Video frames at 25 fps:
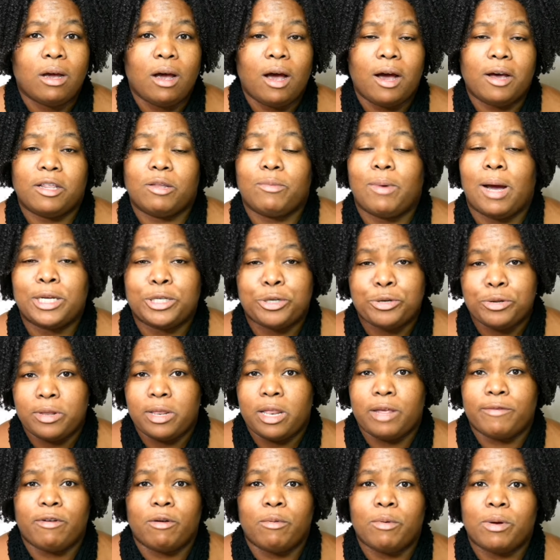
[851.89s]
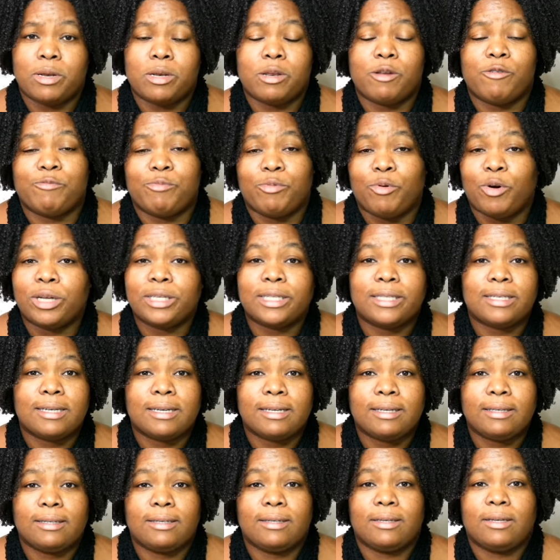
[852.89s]
Otherwise, Unilever wouldn't have bought
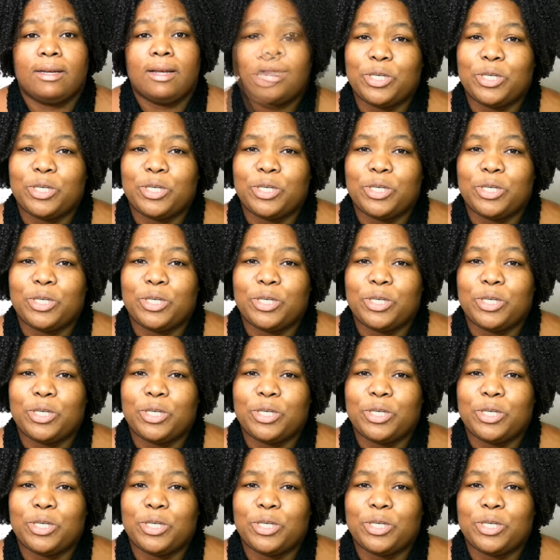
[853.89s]
it.